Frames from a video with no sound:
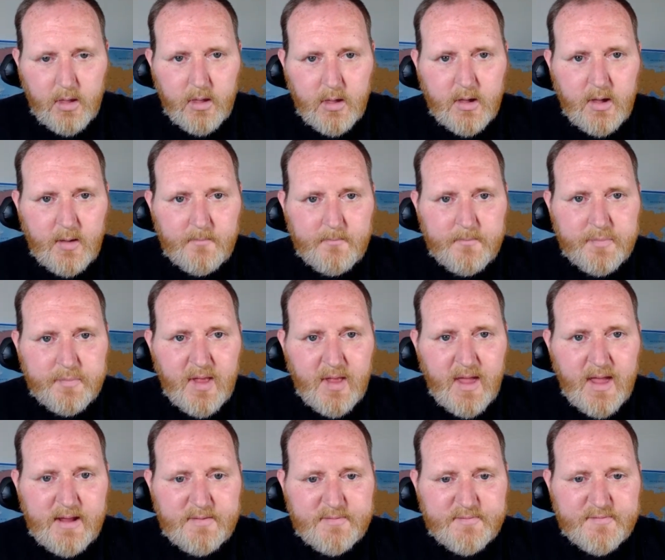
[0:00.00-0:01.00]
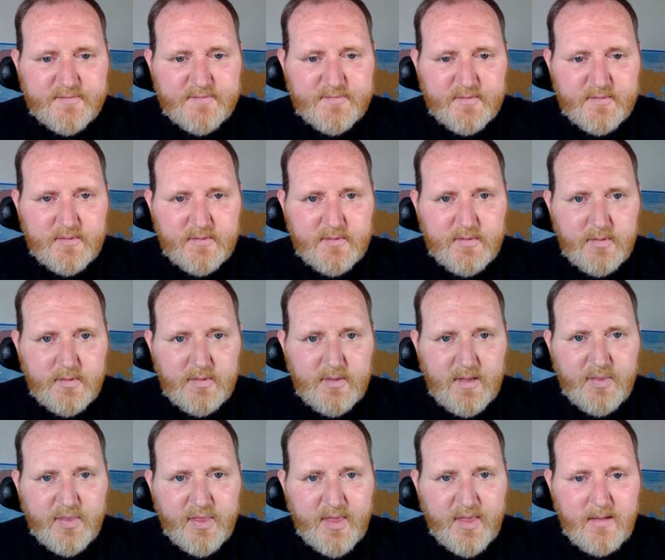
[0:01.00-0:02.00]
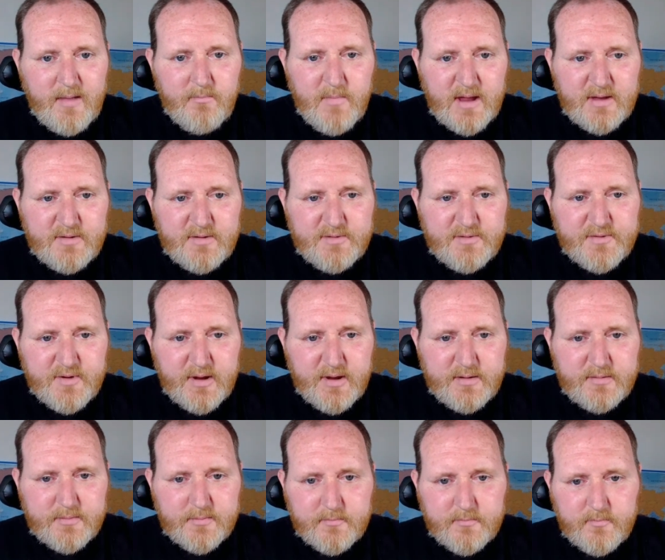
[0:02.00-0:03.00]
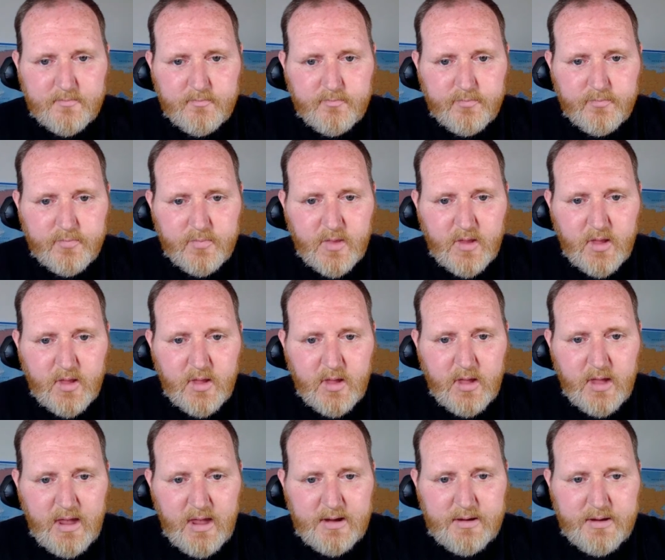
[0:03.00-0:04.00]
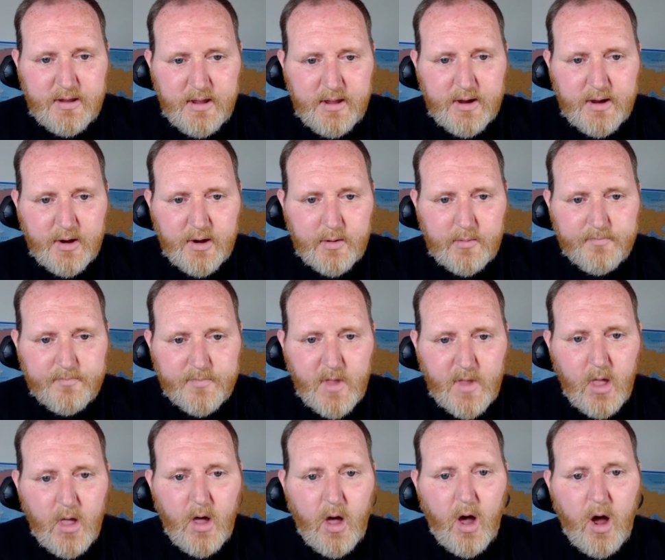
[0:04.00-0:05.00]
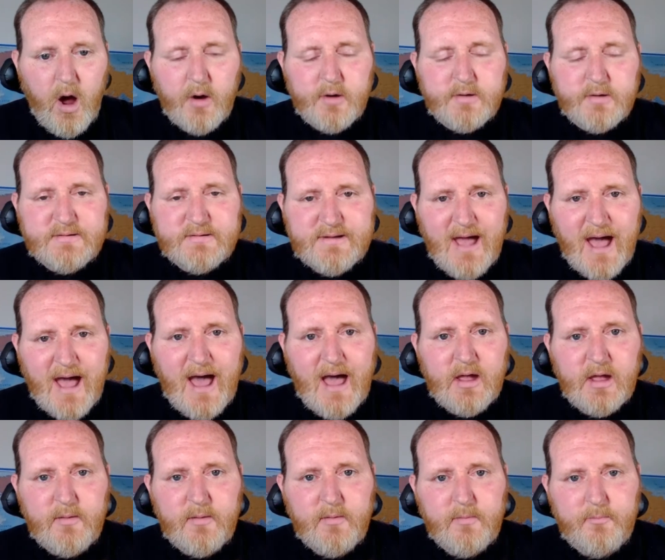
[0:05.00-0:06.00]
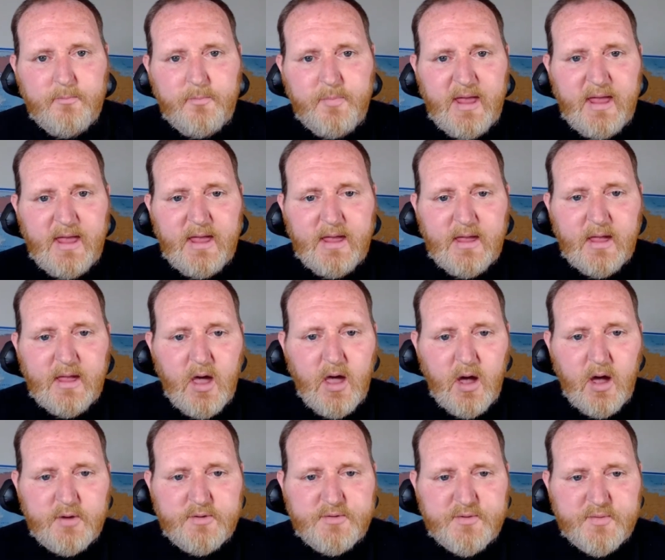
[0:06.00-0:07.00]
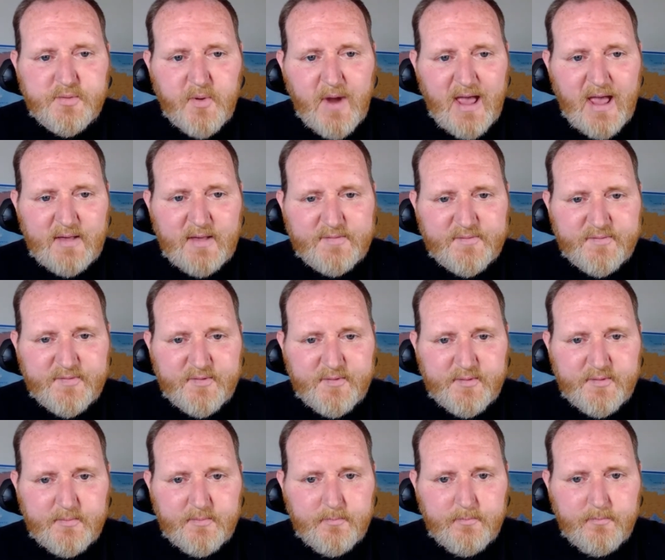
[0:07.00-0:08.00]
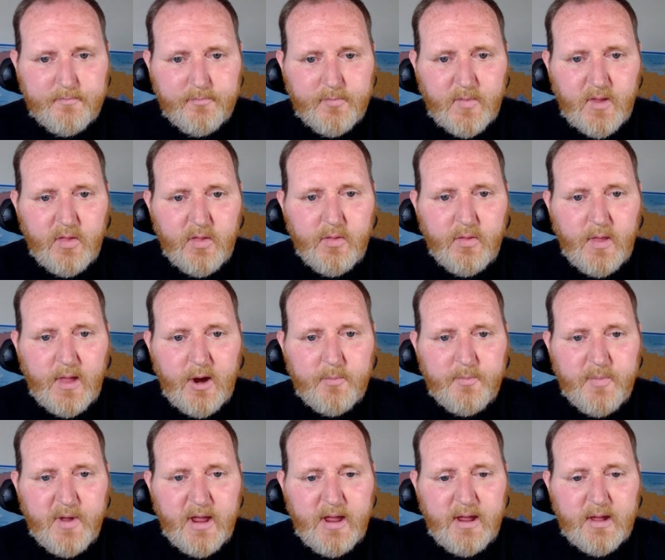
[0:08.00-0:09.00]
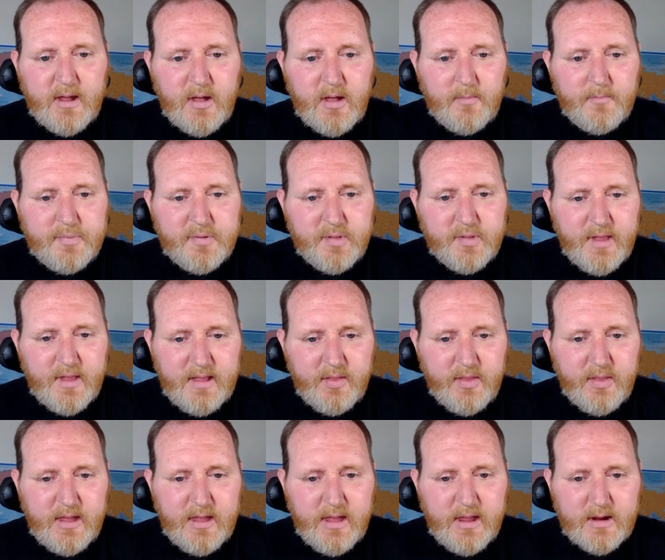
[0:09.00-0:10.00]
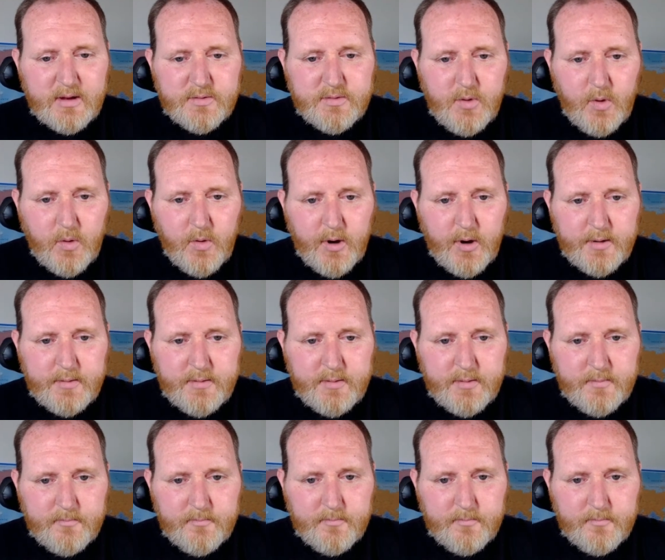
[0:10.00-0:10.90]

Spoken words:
complaints that they mention in here are not being addressed. They are being completely ignored